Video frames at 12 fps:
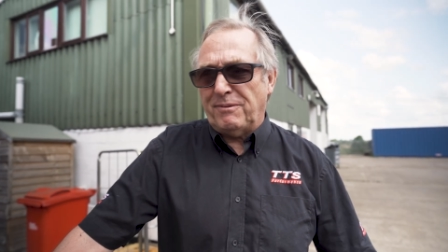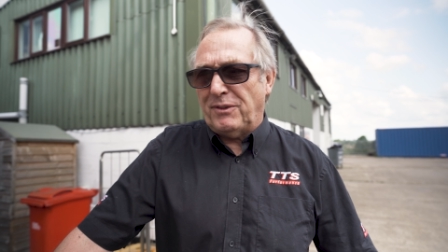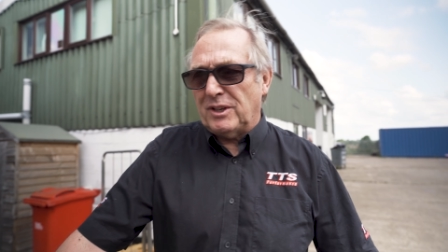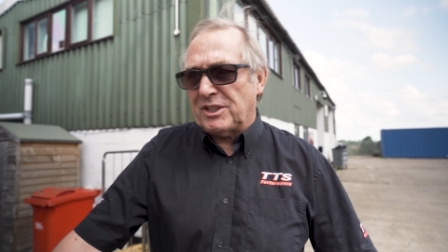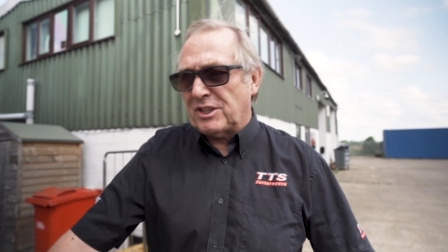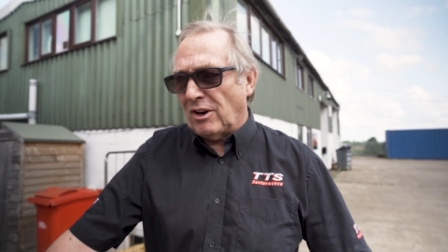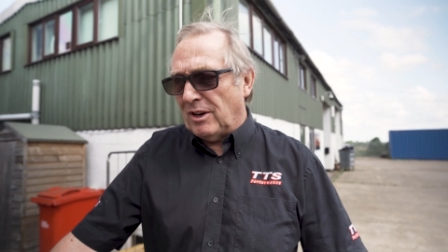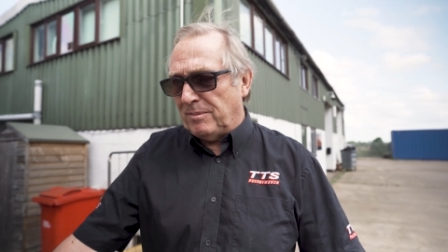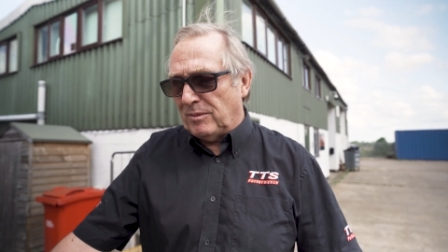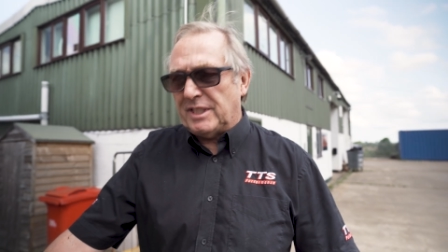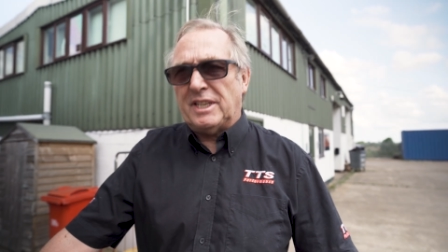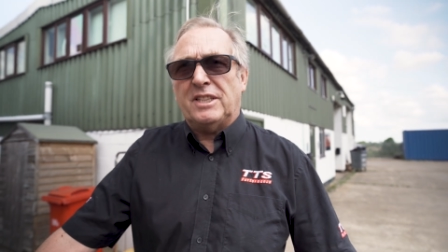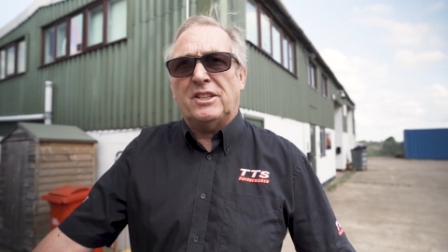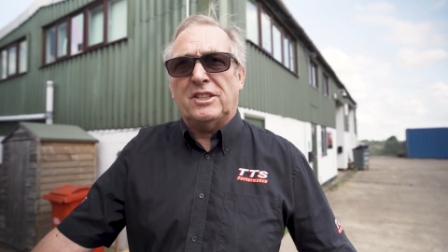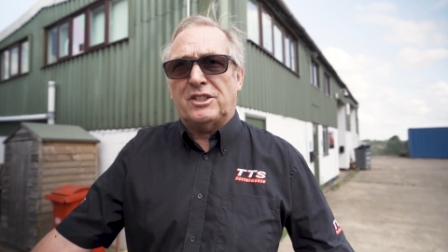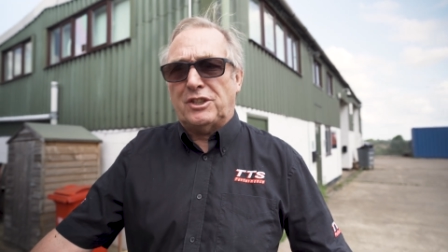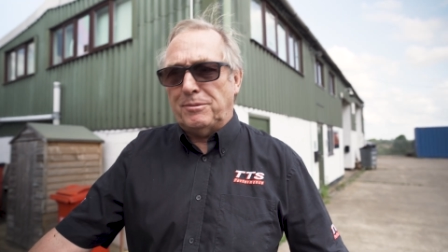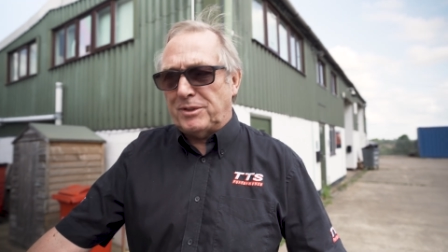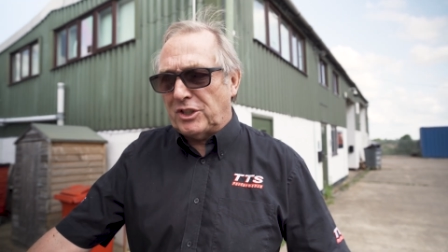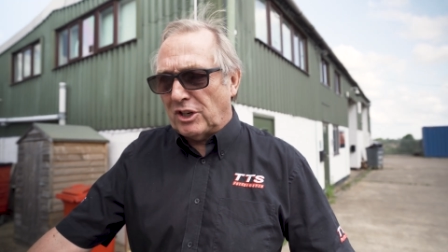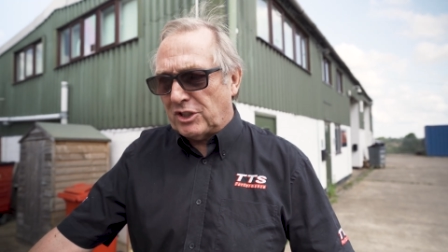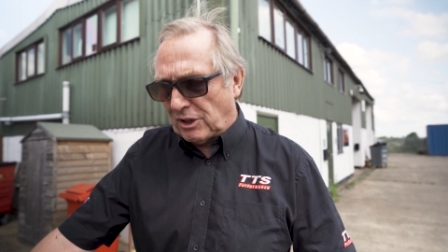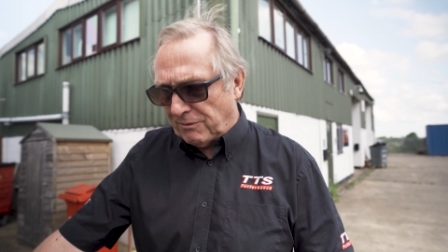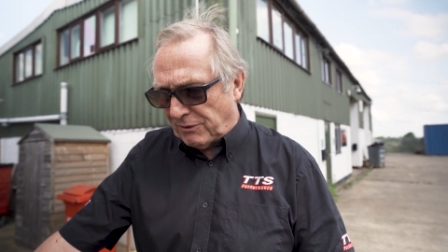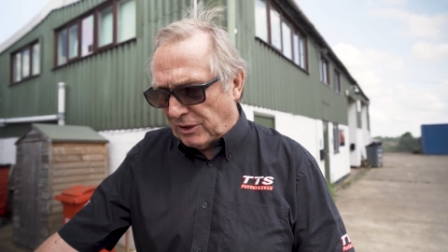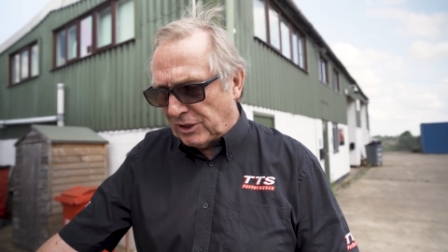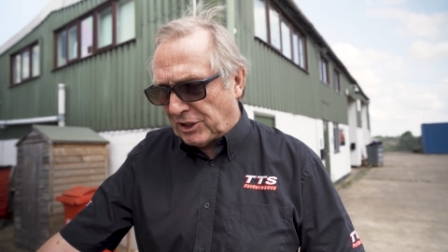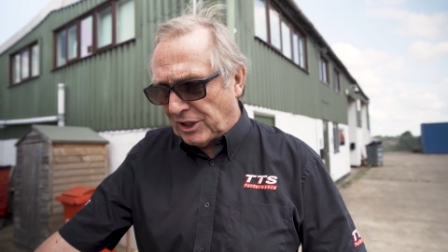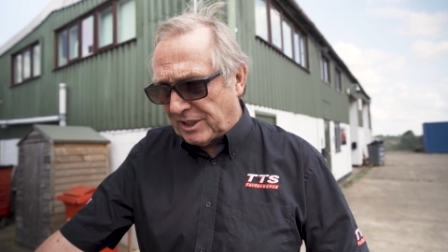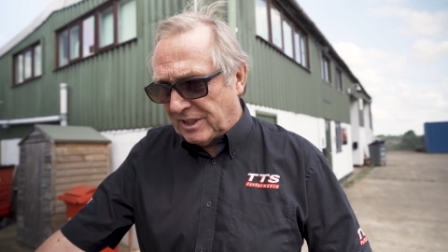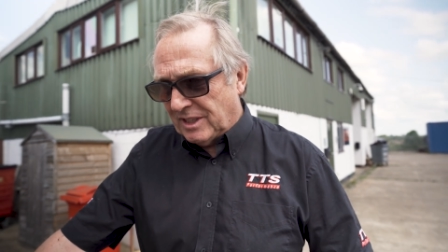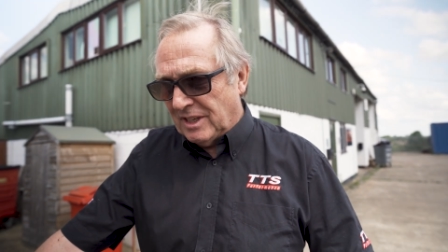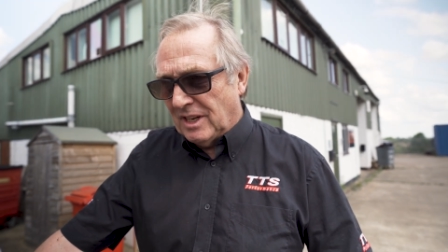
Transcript: First time we did the supercharger conversion,